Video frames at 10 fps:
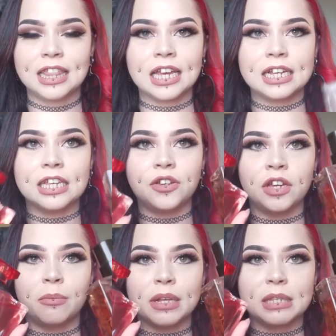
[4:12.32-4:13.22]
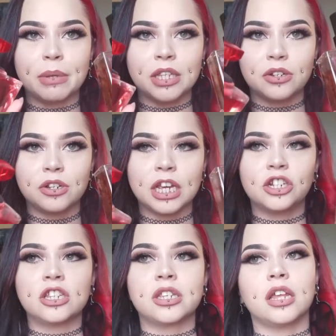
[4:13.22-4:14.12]
Like I said, you can get them at Spencer's. I
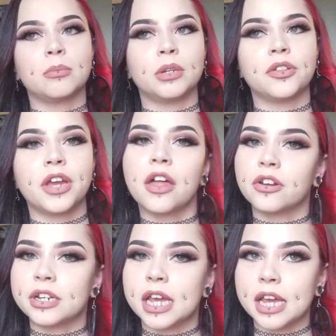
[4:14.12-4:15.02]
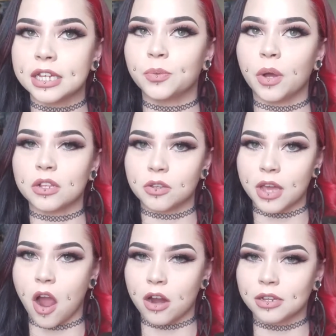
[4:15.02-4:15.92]
just saw them there the other day as well, so
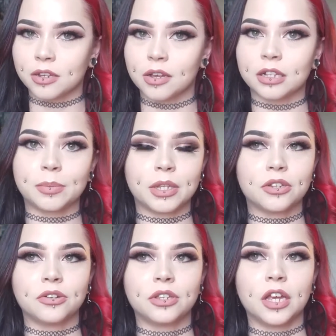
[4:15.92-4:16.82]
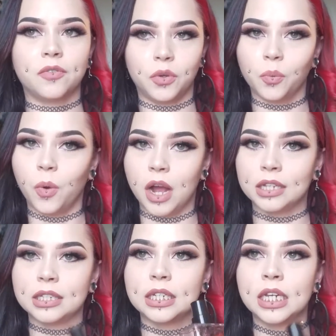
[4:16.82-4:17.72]
they are still at Spencer's if you
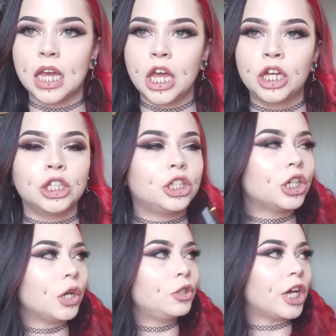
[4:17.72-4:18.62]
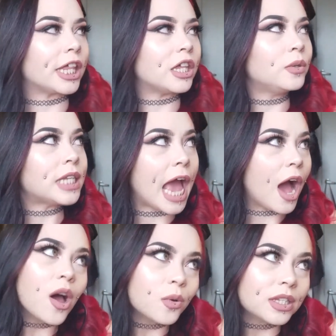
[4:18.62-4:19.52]
want to go check those
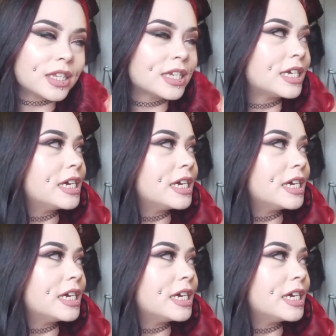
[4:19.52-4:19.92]
out.